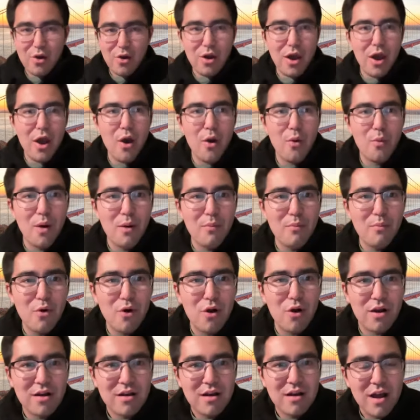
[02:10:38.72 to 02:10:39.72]
okay. Oh, one
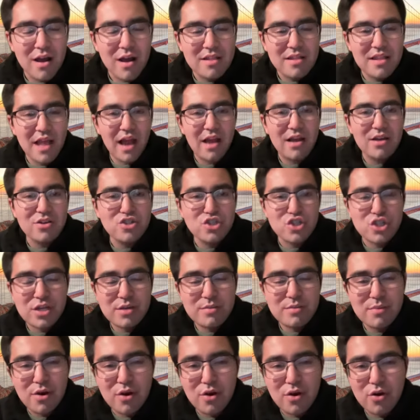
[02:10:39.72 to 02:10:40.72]
more
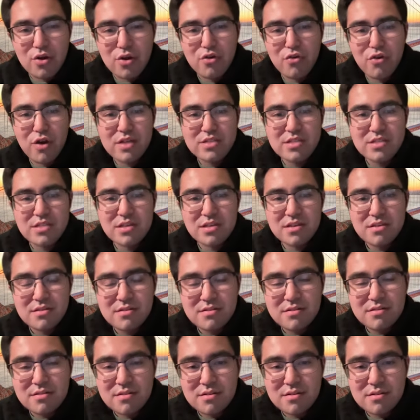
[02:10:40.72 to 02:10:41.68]
Nakashima or Cressy?